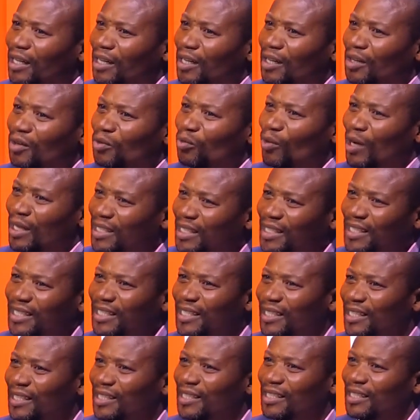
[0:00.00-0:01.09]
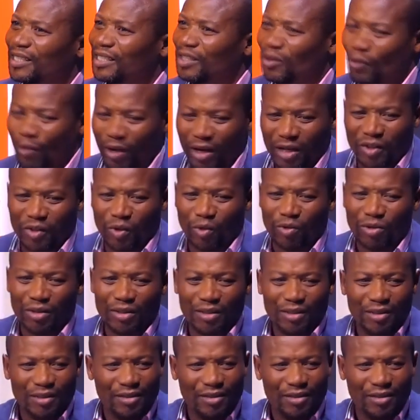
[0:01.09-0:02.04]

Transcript: what he did. He went on